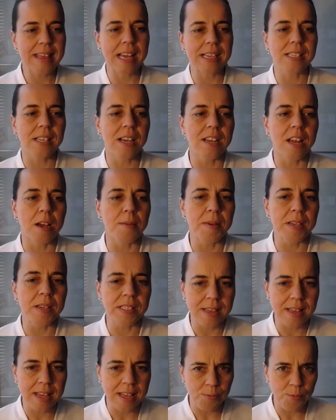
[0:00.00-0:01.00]
slide up, because I
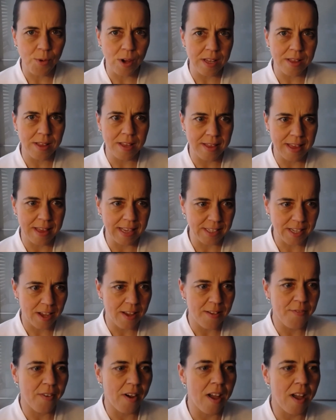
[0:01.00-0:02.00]
think one of the things
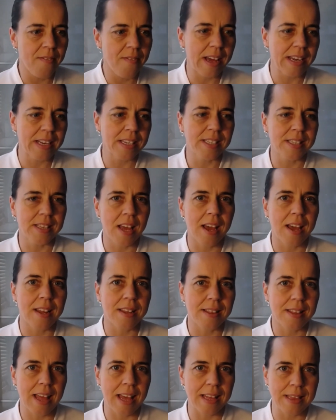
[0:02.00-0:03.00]
I've added to
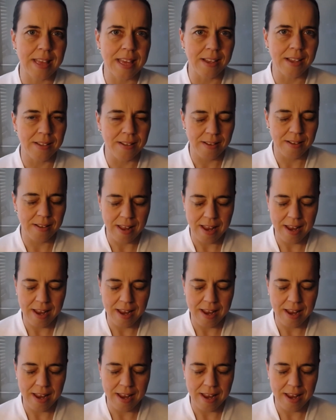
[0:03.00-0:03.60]
that thing